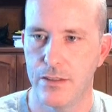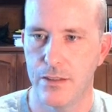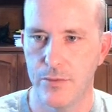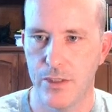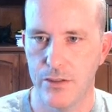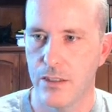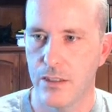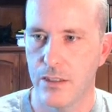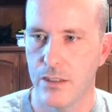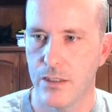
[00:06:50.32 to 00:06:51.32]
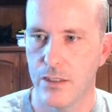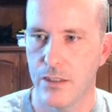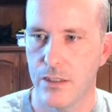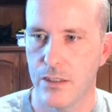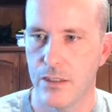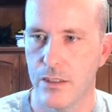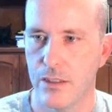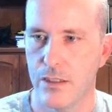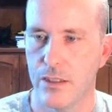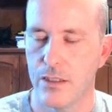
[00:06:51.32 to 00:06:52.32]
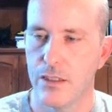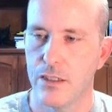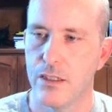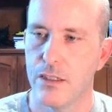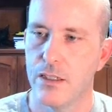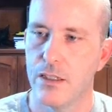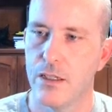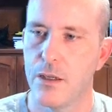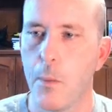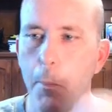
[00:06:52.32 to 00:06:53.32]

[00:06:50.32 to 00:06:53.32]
(no one is talking)